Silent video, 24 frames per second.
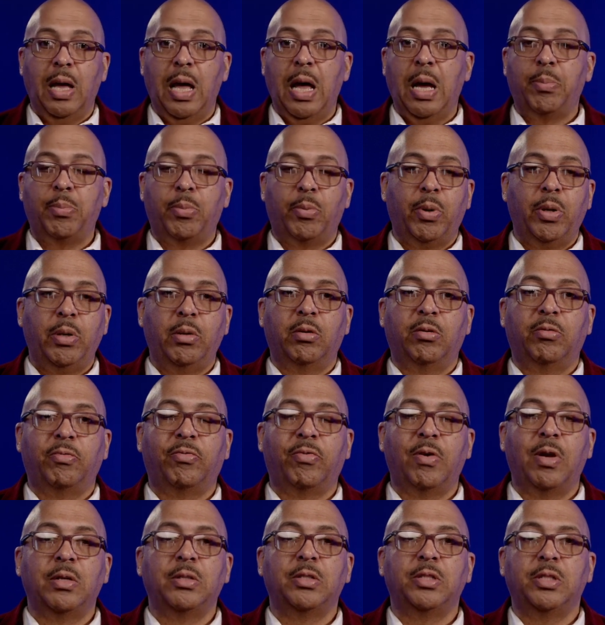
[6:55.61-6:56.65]
operate, or
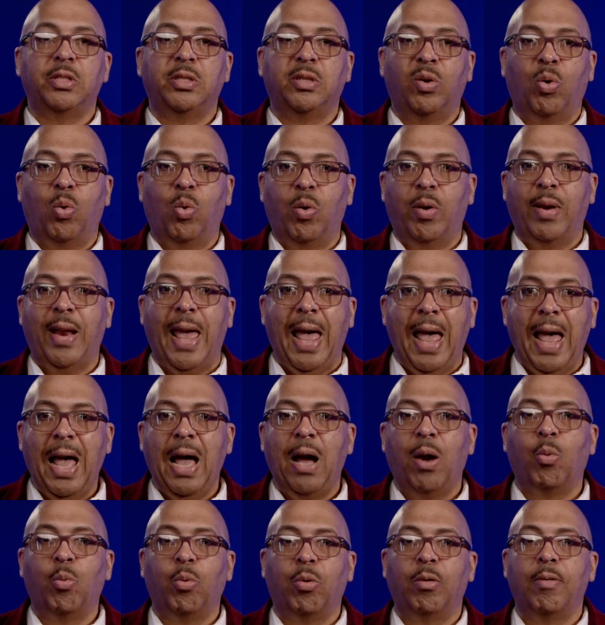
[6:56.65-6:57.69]
function on
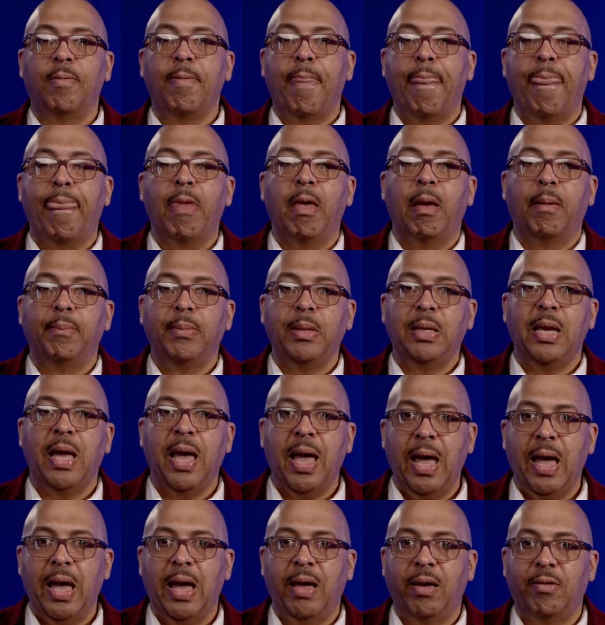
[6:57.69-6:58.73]
our
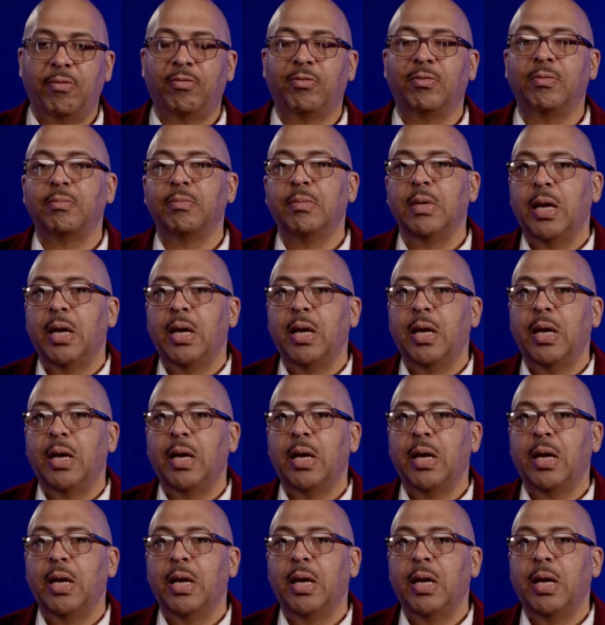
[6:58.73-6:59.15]
behalf.